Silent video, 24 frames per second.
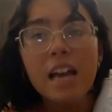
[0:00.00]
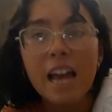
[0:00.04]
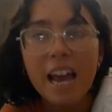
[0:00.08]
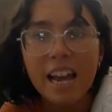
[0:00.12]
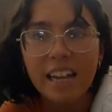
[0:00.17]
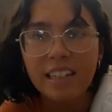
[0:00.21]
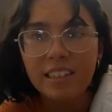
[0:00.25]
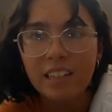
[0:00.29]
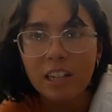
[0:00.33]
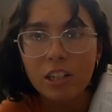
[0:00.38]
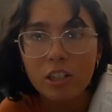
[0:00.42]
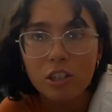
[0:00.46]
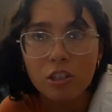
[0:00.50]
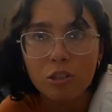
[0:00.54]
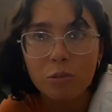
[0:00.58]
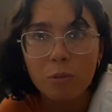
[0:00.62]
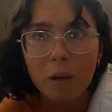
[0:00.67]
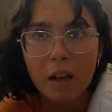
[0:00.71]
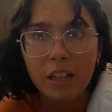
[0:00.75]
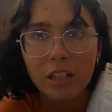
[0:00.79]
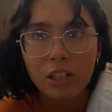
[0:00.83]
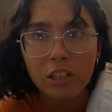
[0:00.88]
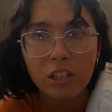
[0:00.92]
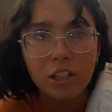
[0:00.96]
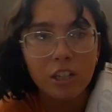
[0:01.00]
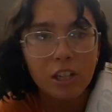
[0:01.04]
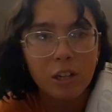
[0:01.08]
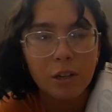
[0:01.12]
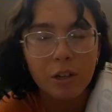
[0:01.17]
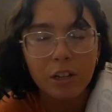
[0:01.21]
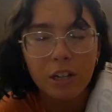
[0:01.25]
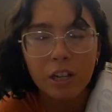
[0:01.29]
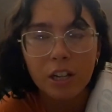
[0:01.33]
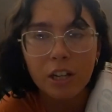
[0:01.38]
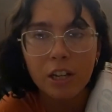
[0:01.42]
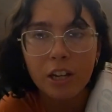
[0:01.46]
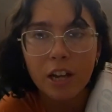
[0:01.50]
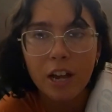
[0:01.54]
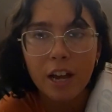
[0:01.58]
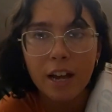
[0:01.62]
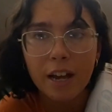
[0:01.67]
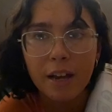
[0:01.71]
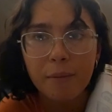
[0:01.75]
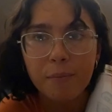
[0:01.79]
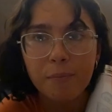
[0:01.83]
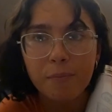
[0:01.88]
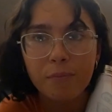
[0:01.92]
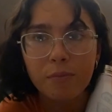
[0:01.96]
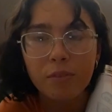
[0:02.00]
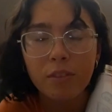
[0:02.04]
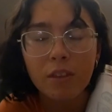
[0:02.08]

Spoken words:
It said as well, you can,